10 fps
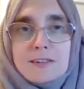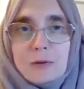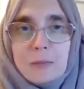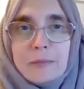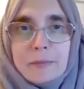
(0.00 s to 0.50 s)
a
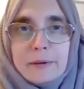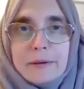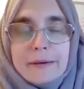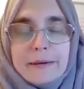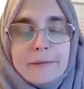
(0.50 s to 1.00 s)
human
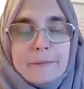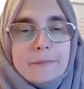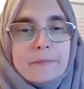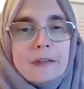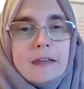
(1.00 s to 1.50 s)
being.
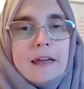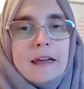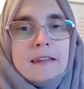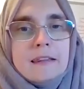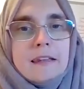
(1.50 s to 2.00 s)

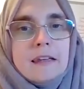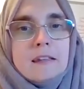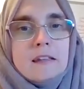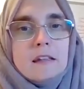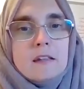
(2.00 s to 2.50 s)
And
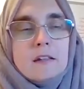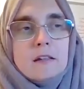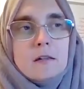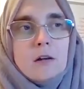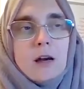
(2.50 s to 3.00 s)
then
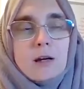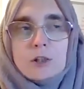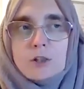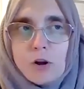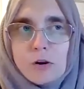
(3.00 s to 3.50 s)

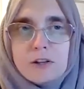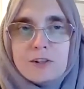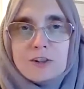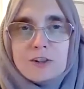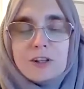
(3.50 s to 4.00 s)

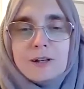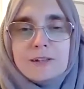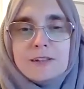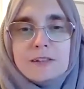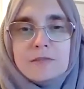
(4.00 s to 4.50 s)
acknowledge
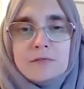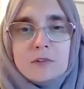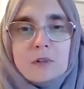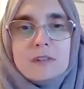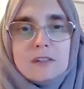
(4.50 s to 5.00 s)
that the
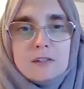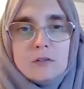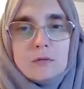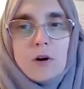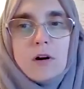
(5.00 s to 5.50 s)
views
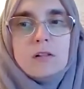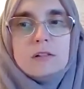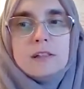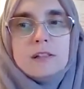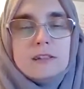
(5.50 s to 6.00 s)
that you're
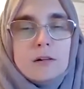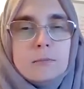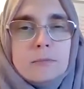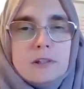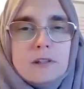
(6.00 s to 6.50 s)
holding, the
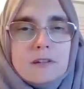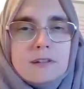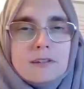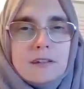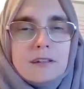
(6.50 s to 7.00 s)

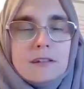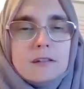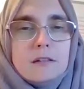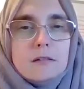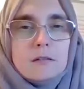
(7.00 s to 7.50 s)
opinions that
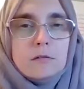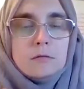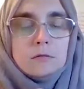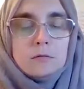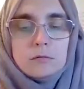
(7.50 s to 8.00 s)

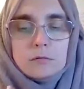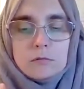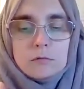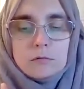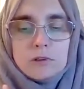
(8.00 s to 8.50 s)
you
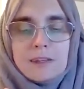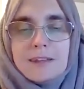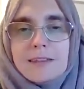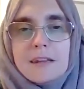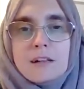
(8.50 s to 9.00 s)

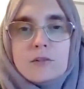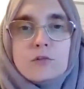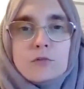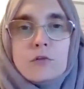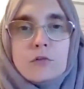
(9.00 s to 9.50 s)
think they are
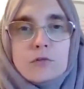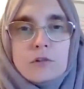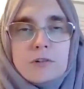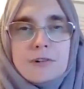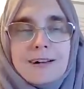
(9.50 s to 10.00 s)
truth to
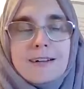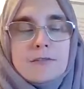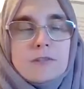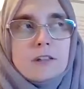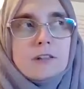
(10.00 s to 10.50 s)
your
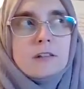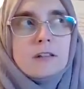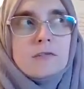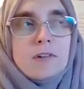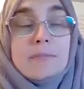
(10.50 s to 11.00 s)
life, that
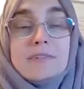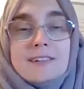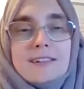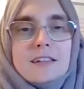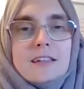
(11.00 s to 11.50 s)
they
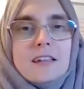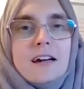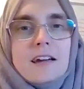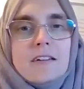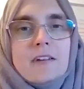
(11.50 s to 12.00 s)
represent
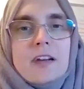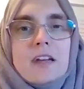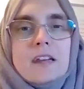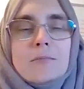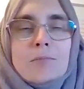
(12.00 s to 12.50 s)
life,
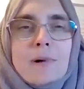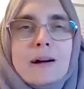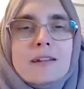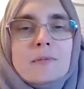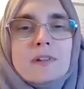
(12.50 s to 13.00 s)
they
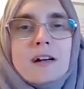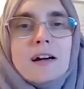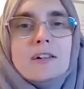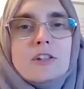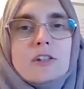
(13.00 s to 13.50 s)
might be
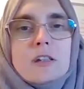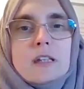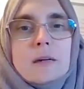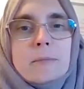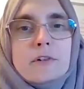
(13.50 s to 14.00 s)

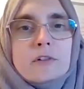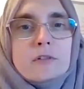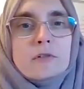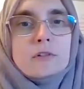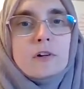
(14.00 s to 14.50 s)
actually a
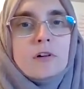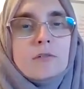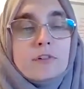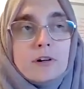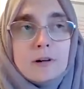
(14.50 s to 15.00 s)
product
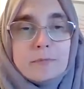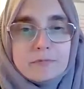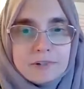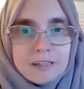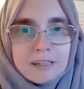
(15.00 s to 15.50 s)
of your
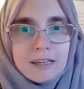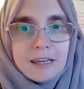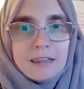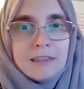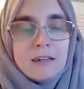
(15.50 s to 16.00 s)
upbringing,
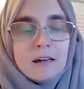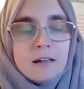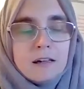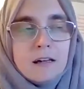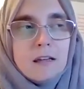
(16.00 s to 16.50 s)
and they
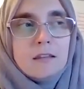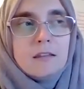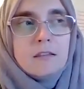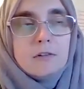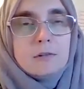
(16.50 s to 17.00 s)
are
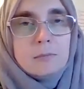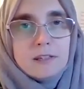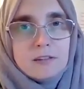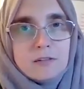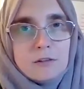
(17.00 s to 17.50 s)
not
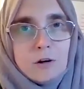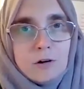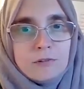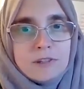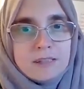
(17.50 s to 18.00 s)
based on your
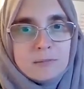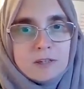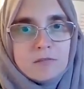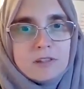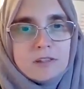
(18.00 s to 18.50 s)
own
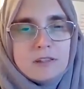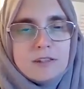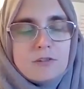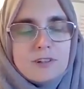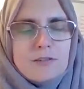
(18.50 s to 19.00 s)
experiences.
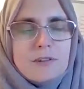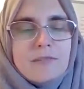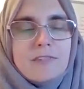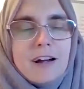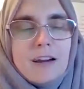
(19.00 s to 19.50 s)
Try to
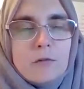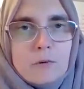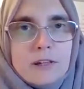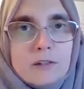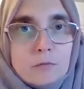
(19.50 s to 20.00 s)

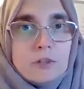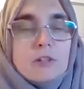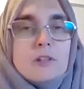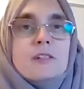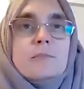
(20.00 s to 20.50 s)
evaluate which
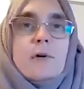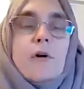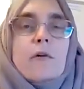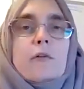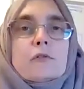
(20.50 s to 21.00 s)
is
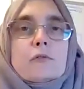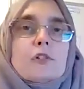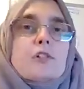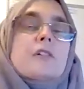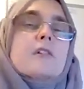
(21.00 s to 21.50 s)
borrowed,
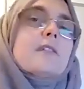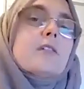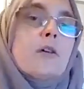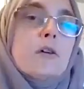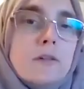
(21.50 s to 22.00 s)
which is
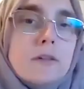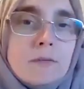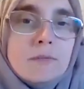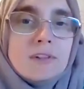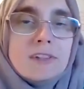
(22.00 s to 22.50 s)
yours
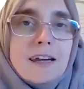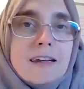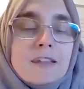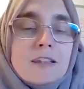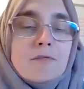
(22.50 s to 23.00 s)
from
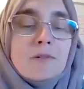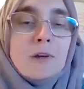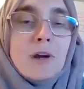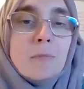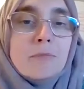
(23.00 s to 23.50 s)
society, from
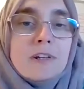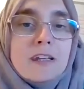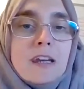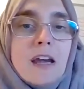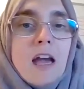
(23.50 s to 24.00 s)
your
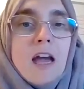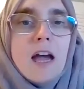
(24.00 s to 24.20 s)
upbringing,